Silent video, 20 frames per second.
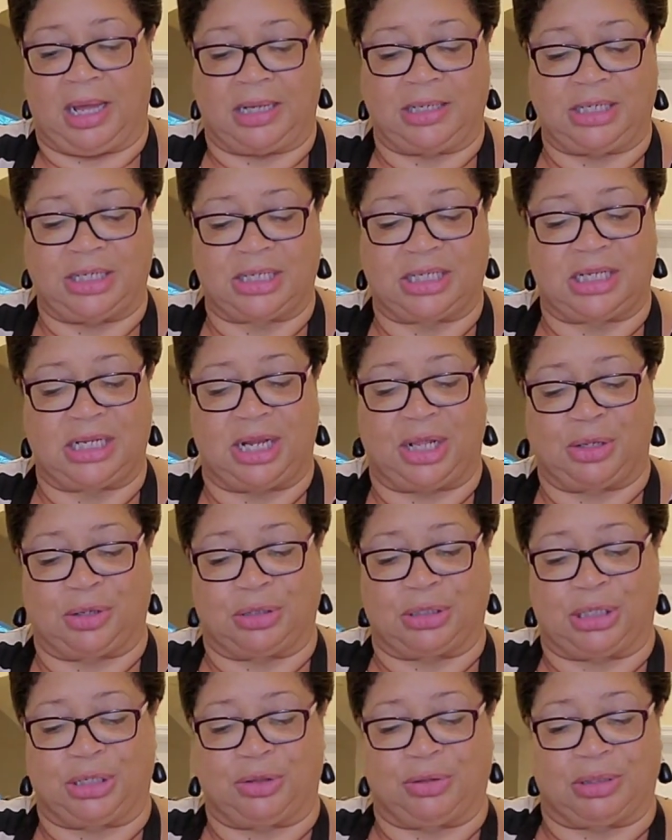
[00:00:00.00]
just another
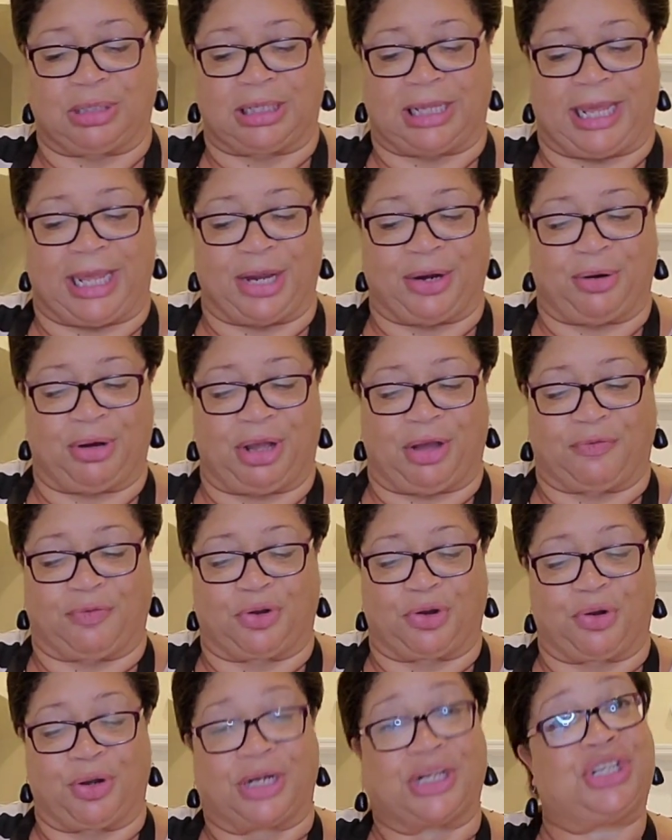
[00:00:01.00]
little layer
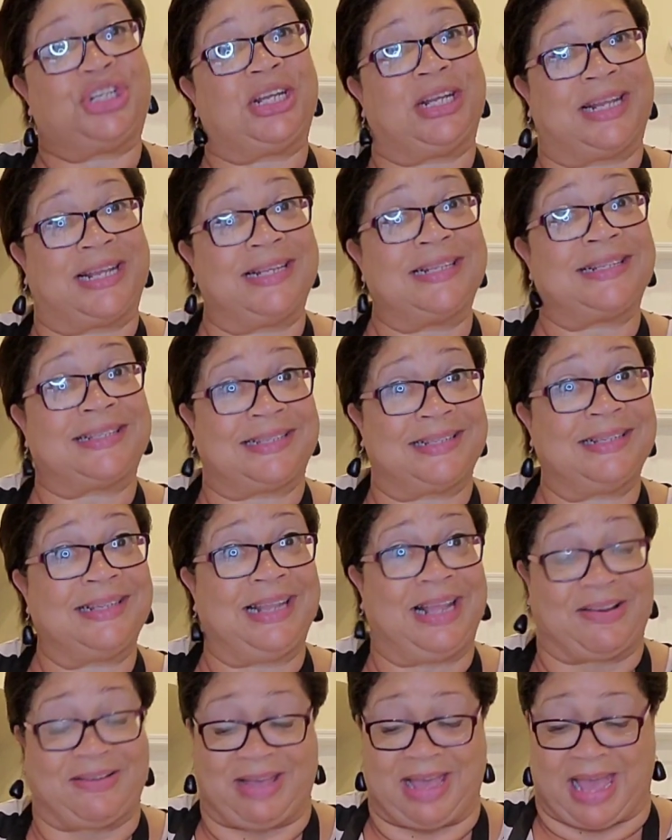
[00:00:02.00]
of crunchiness,
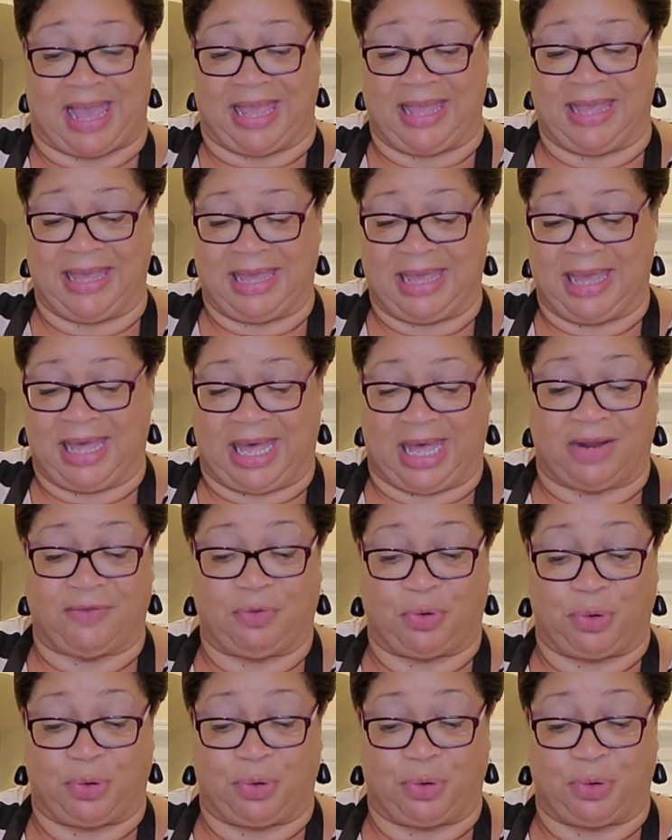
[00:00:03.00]
okay? And of